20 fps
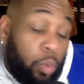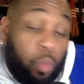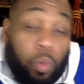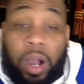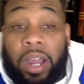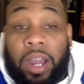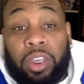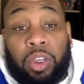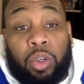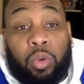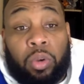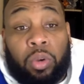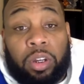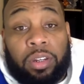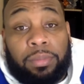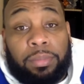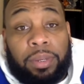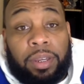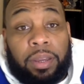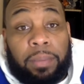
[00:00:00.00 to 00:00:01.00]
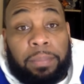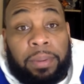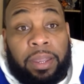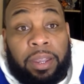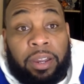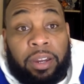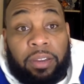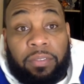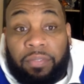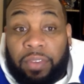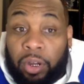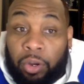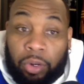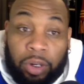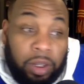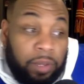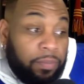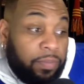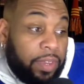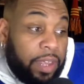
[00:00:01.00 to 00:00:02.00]
Why you want to be a parent at
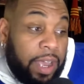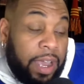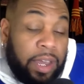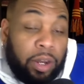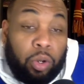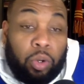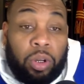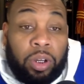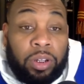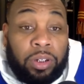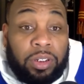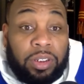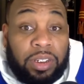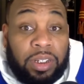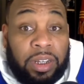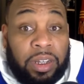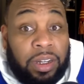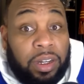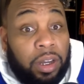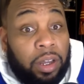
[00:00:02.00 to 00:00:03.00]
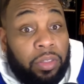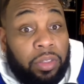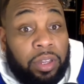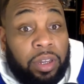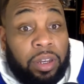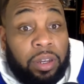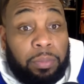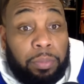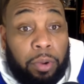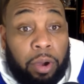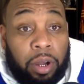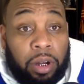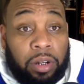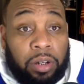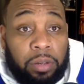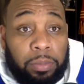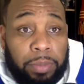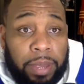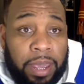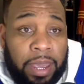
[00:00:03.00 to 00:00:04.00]
40, I don't understand, other than the part of
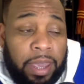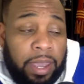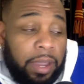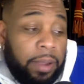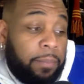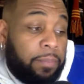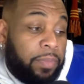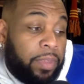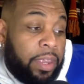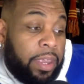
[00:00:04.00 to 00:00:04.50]
the bag.